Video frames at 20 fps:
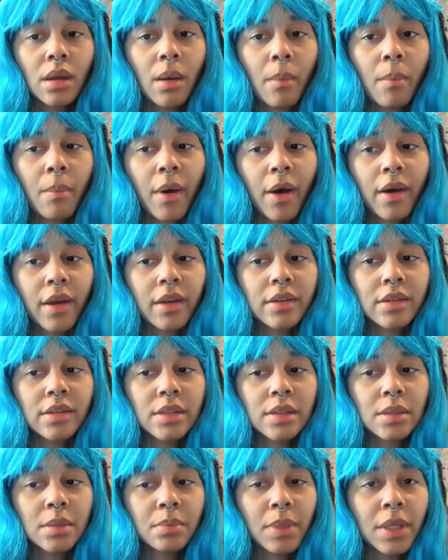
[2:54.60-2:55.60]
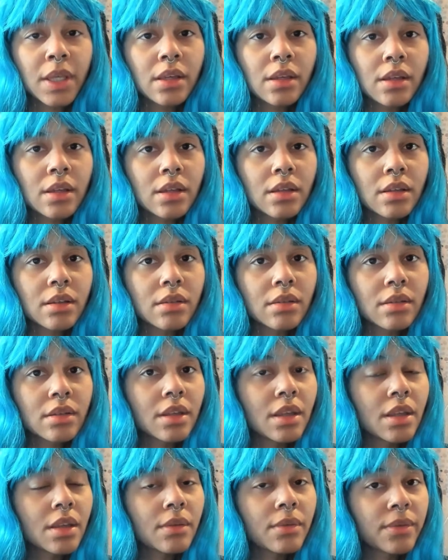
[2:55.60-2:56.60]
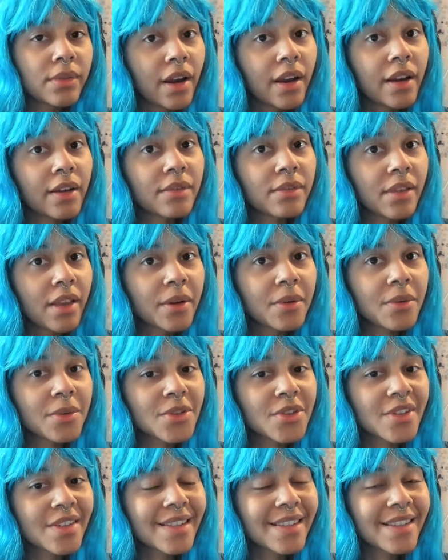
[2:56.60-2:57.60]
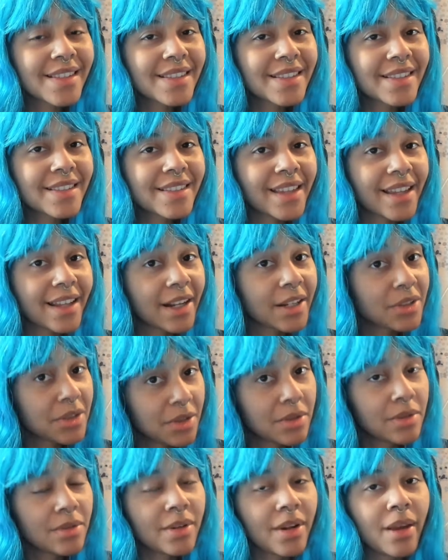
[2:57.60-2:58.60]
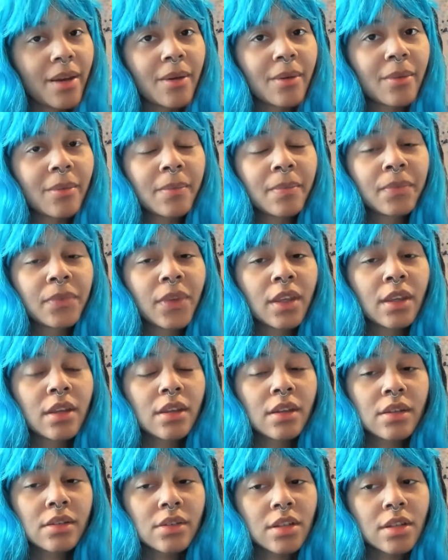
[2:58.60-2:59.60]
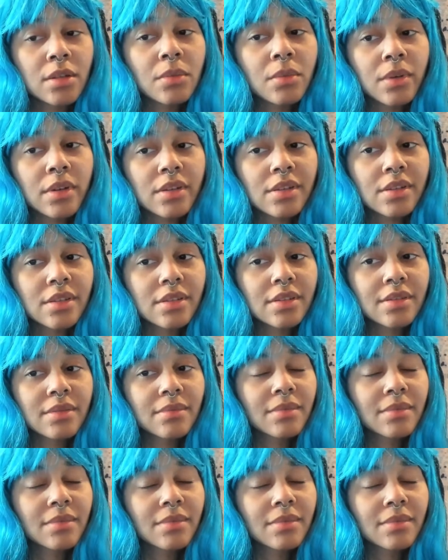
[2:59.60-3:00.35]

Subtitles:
by speaking the 5 languages that I do know. She was